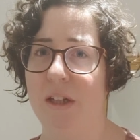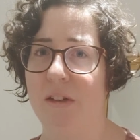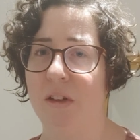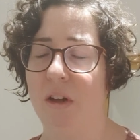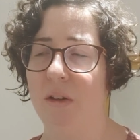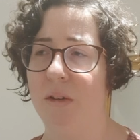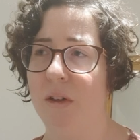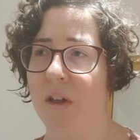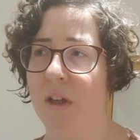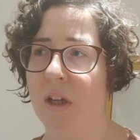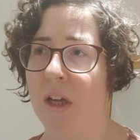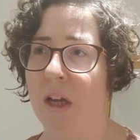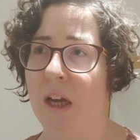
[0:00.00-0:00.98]
So
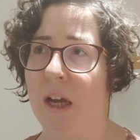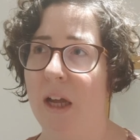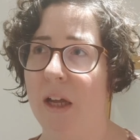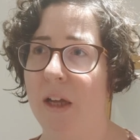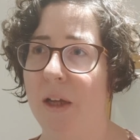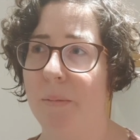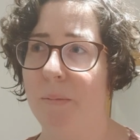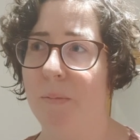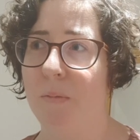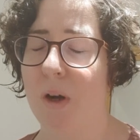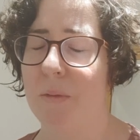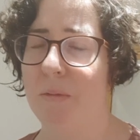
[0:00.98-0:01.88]
I'm